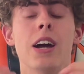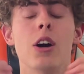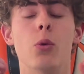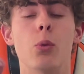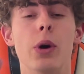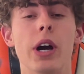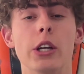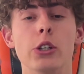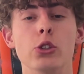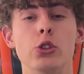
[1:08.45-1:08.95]

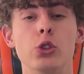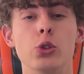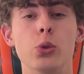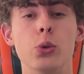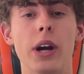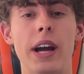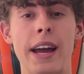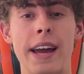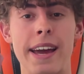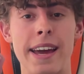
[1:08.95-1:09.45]
where you
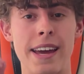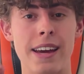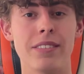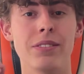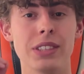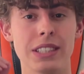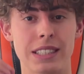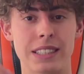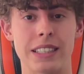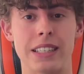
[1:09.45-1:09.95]
do a
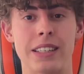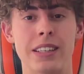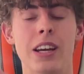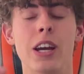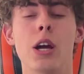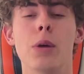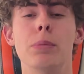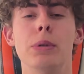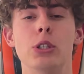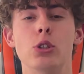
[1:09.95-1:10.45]
heavy set
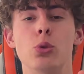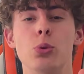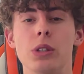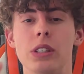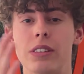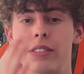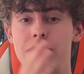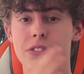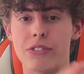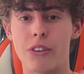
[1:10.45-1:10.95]

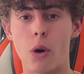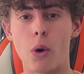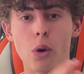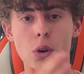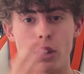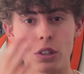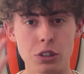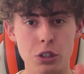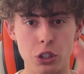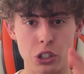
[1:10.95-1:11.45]
between
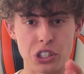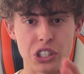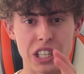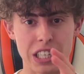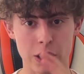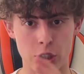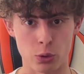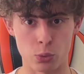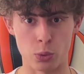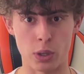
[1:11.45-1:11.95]
4 to
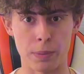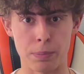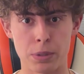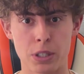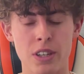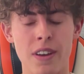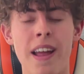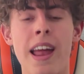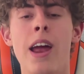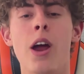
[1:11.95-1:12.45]
6 reps.